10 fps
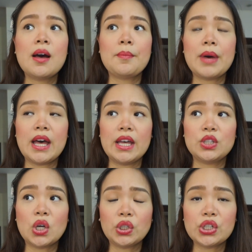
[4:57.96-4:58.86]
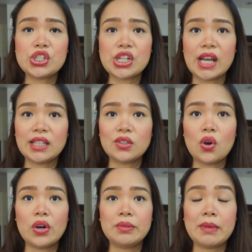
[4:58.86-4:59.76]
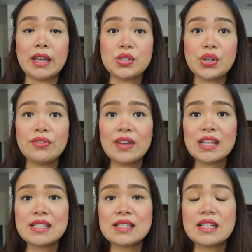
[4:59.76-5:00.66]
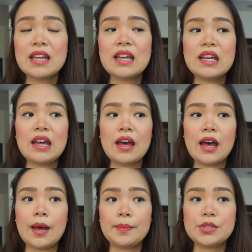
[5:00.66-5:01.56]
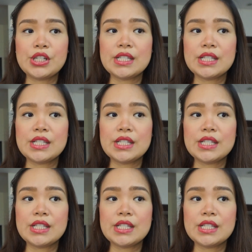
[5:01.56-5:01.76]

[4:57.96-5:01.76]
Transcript: My doctor checked on my cervix. She